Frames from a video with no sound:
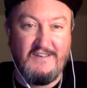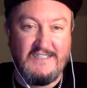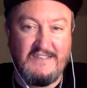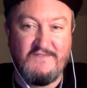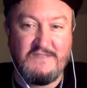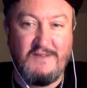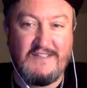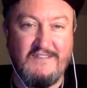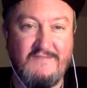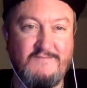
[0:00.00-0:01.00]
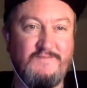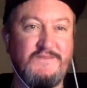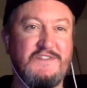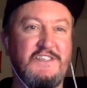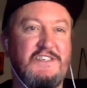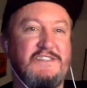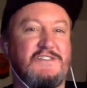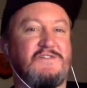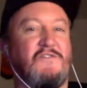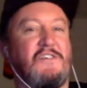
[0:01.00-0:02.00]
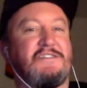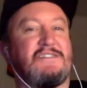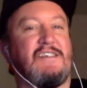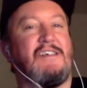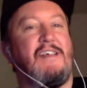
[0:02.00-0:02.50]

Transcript: guys, if you smelt it. Jesus Christ.